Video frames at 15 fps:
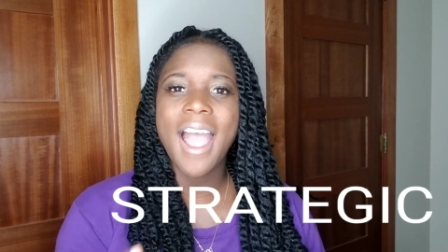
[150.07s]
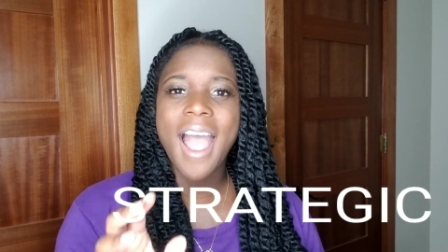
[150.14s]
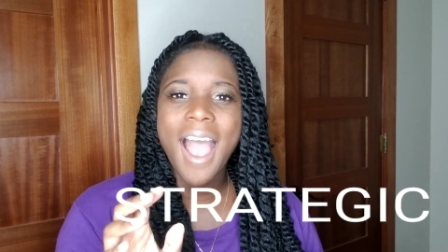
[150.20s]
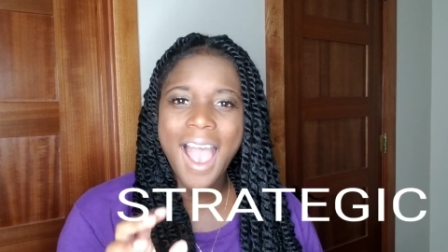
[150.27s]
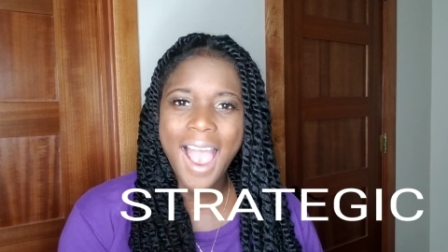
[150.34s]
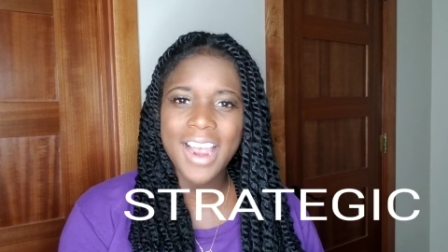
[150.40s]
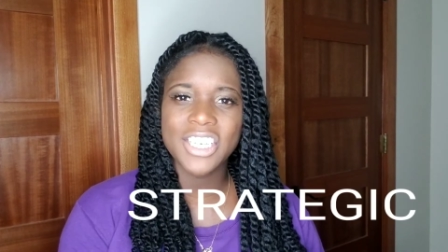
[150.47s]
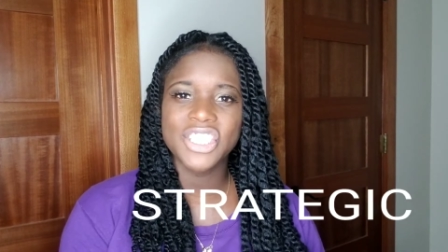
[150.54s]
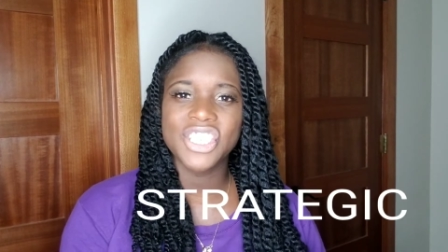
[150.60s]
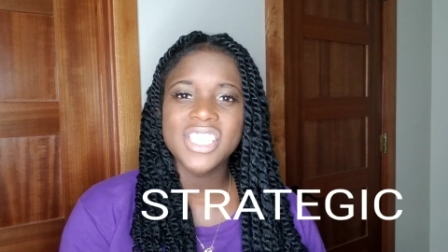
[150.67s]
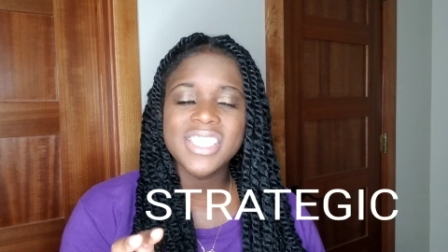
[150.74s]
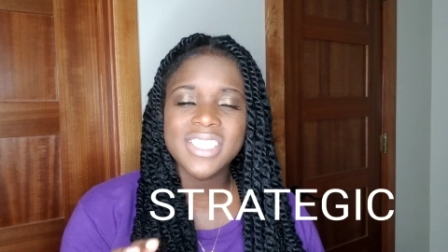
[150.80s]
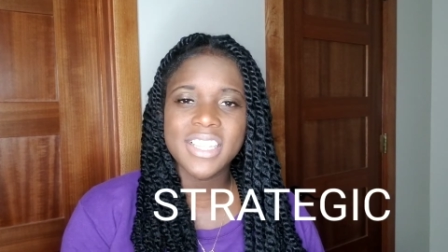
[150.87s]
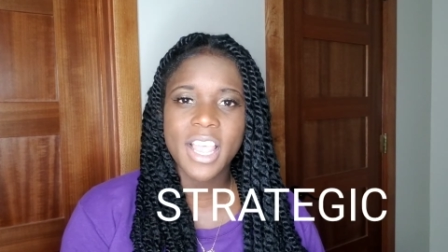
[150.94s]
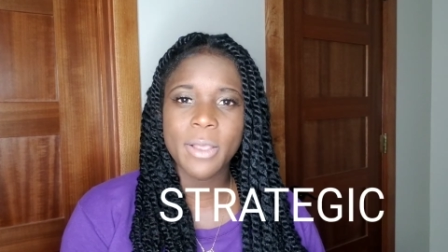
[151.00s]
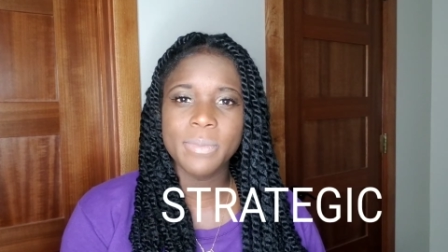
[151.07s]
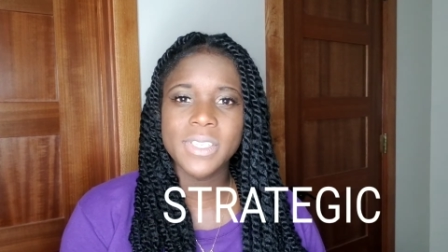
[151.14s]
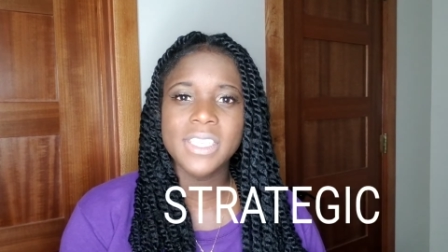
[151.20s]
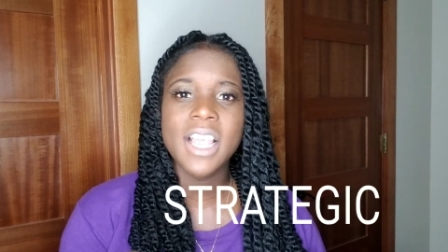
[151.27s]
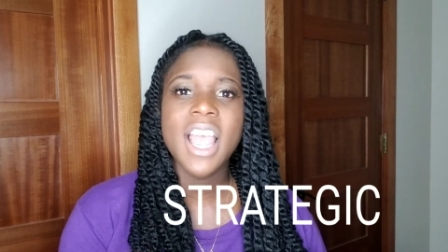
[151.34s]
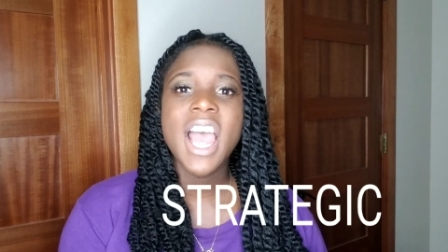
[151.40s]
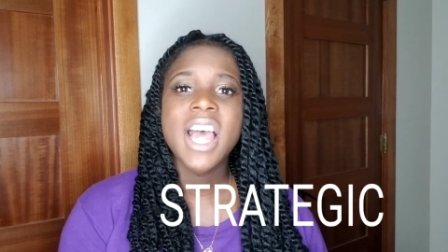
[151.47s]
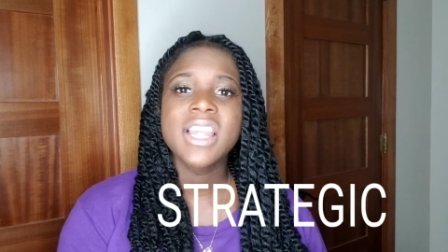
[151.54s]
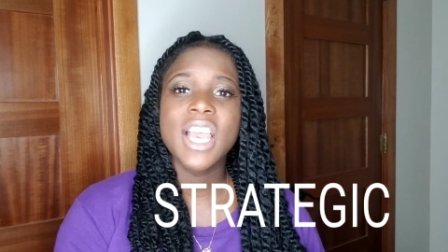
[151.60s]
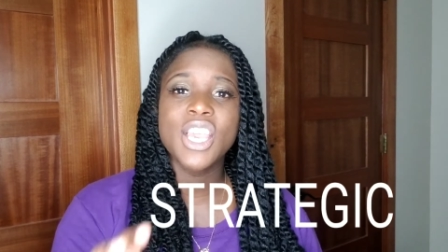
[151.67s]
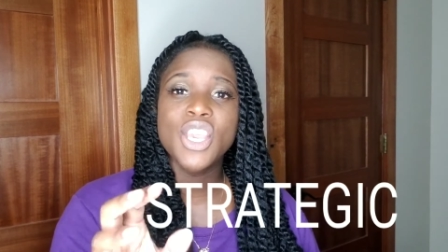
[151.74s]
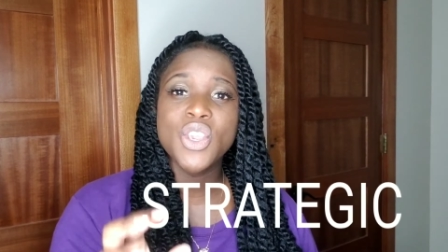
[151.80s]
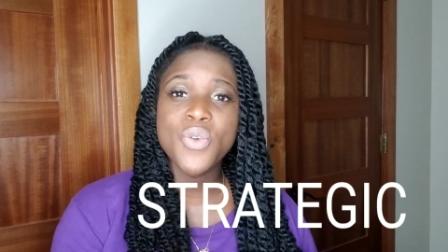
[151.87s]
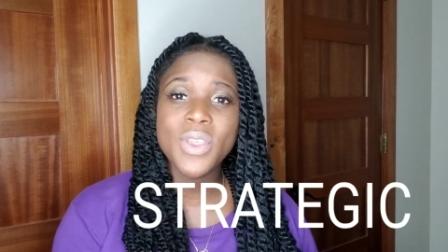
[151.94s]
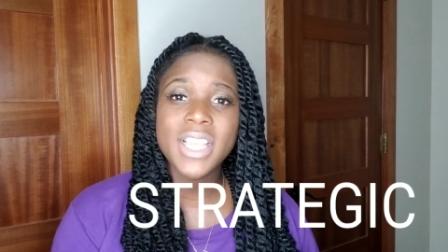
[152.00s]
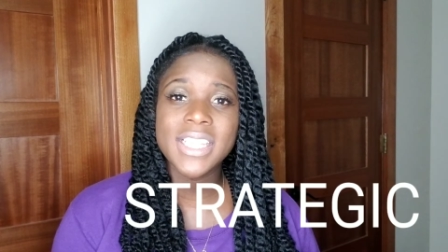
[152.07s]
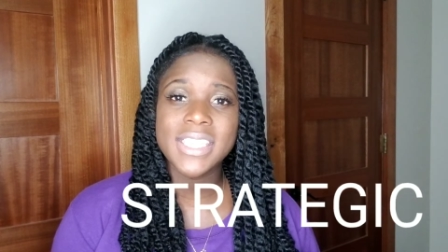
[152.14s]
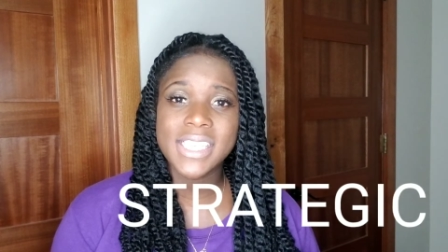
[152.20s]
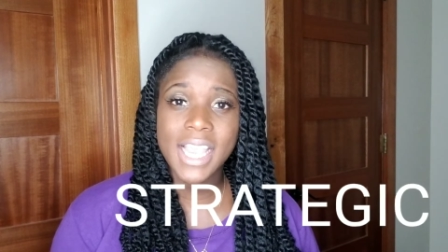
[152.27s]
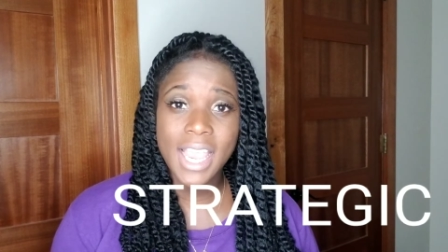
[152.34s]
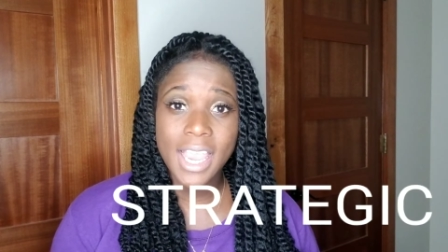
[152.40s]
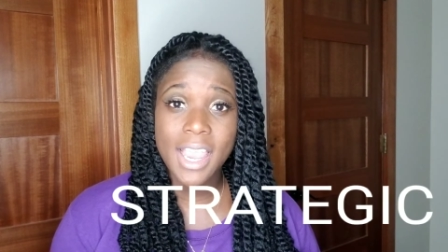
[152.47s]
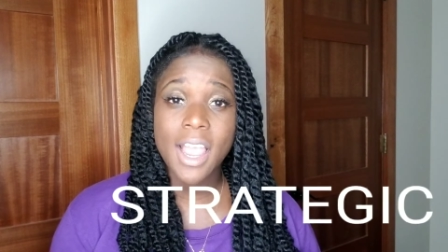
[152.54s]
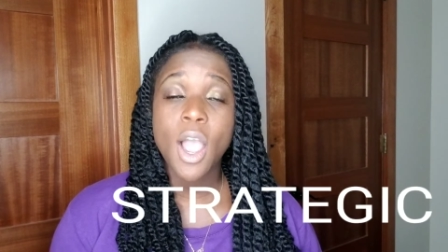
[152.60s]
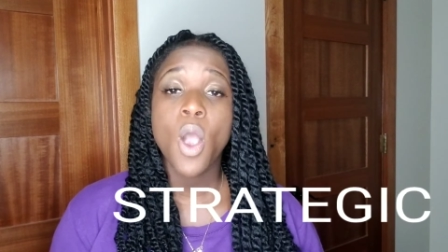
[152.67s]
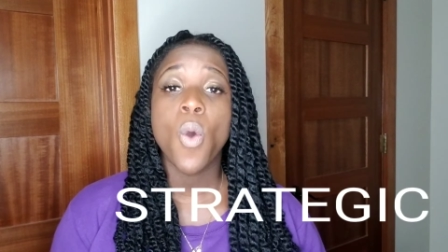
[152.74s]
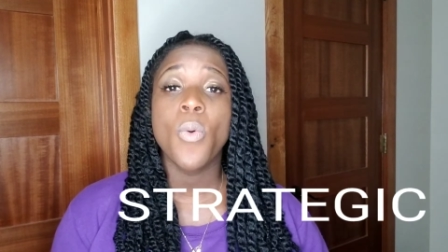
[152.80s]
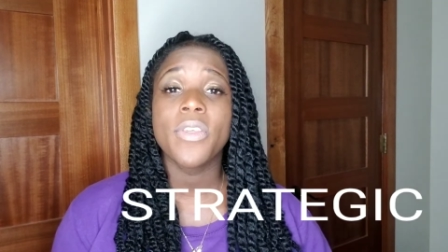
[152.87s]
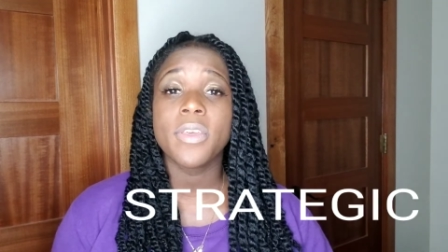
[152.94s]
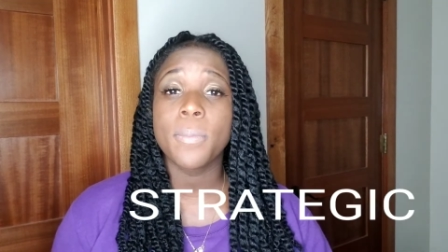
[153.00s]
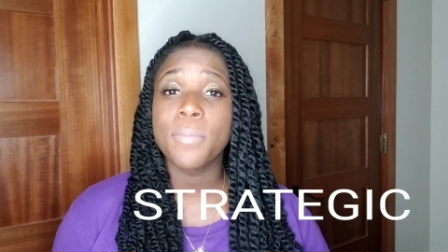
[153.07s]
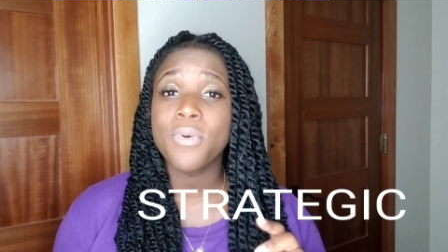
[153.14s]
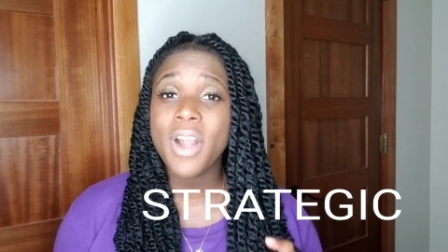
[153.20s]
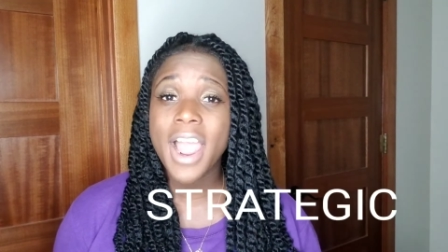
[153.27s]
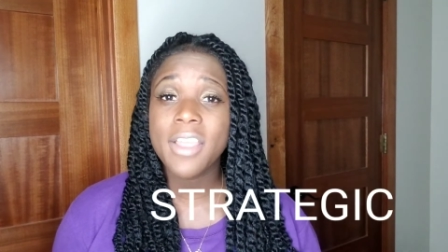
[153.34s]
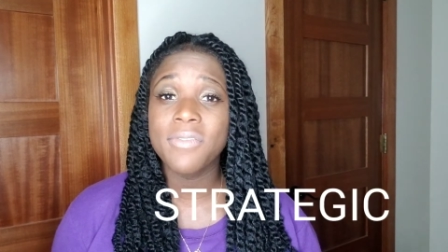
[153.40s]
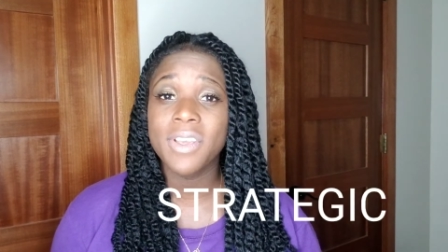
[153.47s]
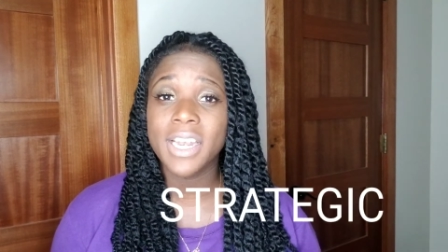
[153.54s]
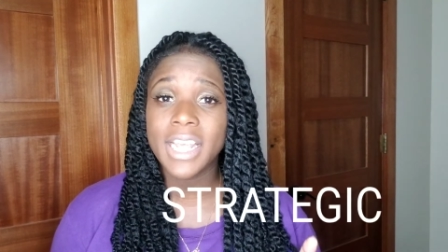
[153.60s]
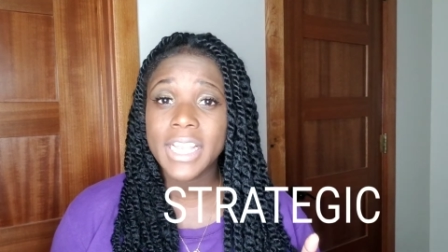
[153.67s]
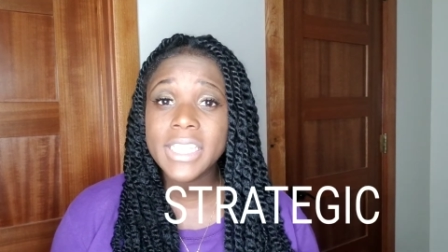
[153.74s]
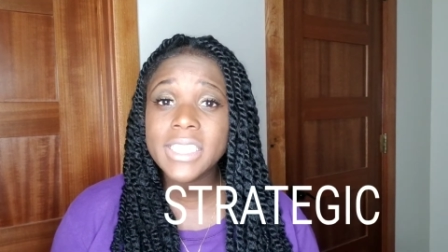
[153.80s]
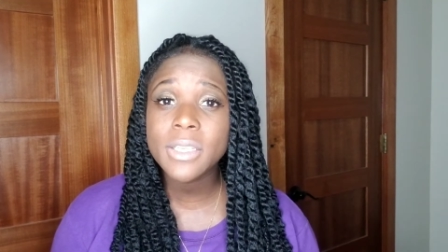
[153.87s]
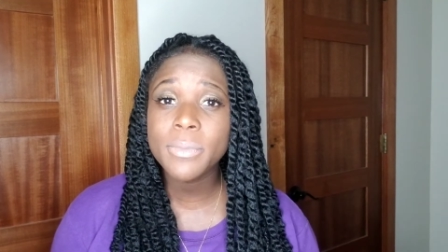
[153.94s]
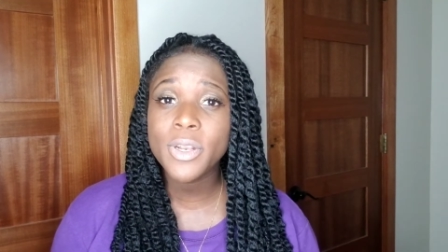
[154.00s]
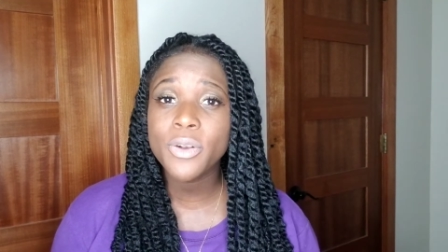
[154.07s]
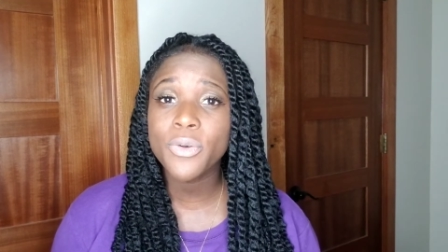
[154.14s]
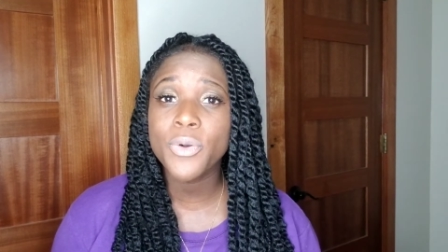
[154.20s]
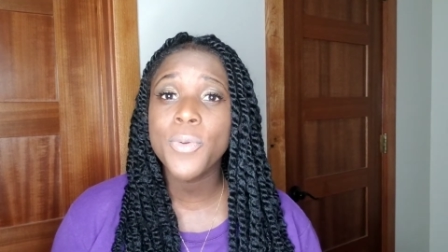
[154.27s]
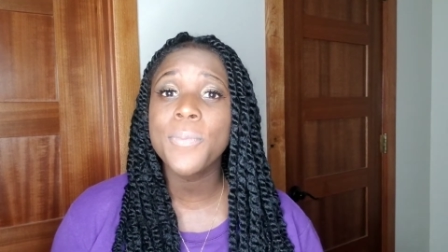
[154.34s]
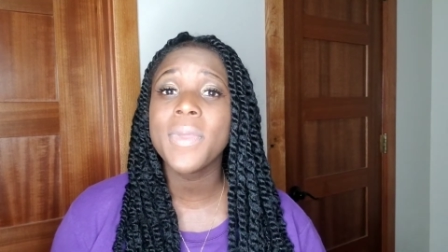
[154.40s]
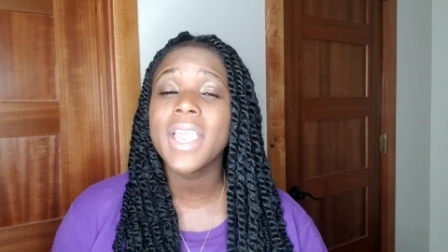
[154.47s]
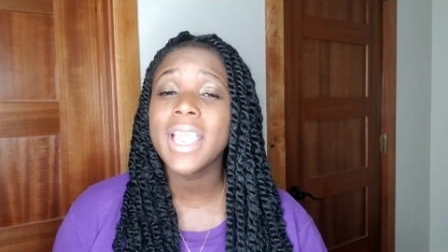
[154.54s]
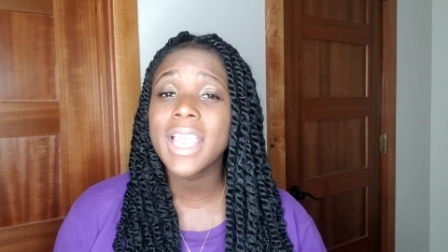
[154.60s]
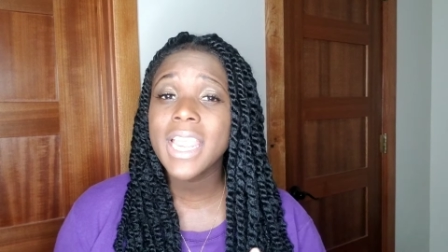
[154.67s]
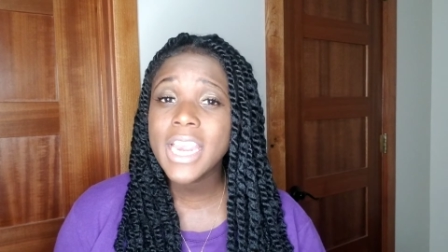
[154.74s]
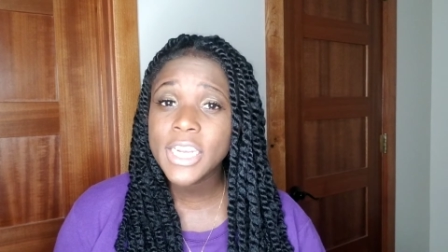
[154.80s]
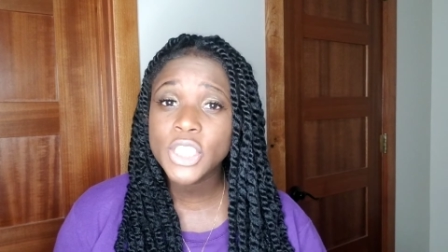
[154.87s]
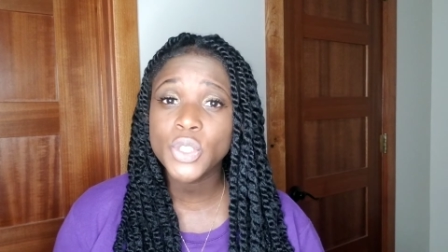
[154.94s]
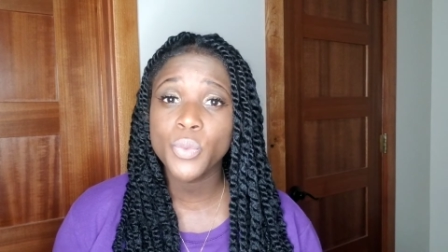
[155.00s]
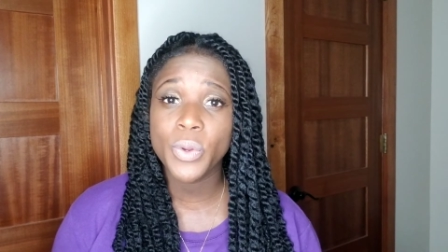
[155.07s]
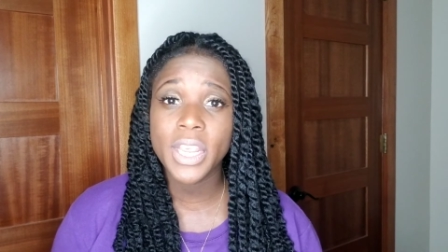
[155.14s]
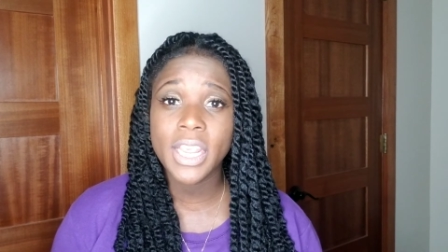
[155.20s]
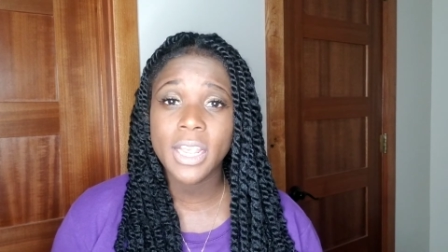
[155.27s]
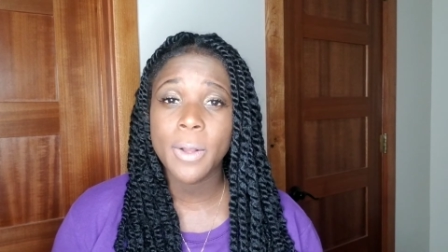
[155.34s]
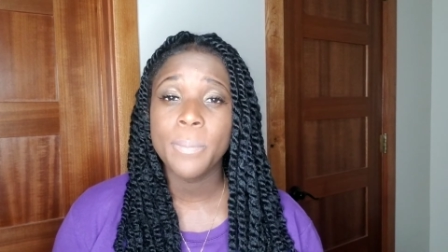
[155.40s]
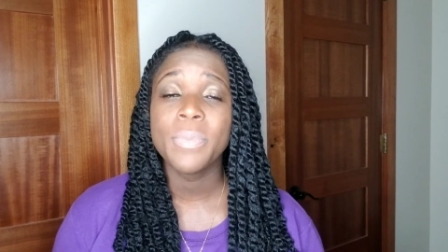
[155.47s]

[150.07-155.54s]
action steps that you can take with a private, intimate group each week